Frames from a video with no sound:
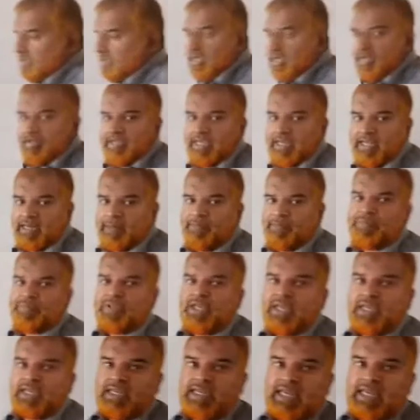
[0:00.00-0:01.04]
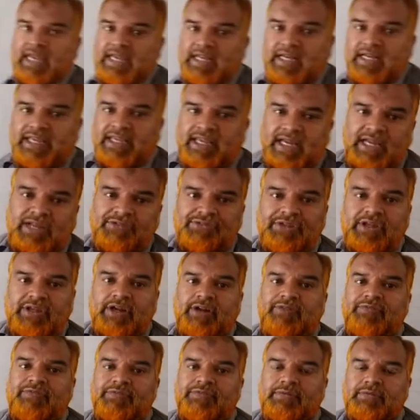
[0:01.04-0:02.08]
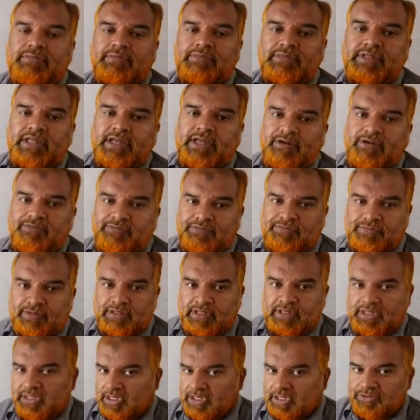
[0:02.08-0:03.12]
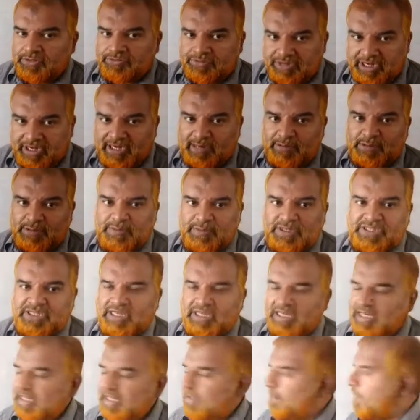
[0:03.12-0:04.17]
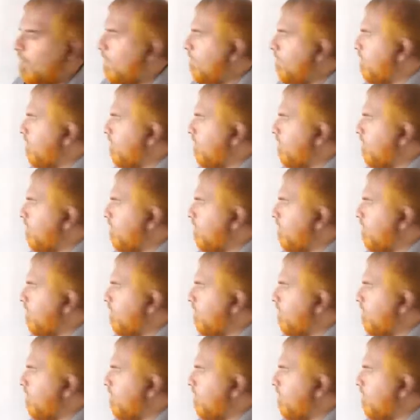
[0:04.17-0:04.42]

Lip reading: Now here ganglia, they are of three types basically.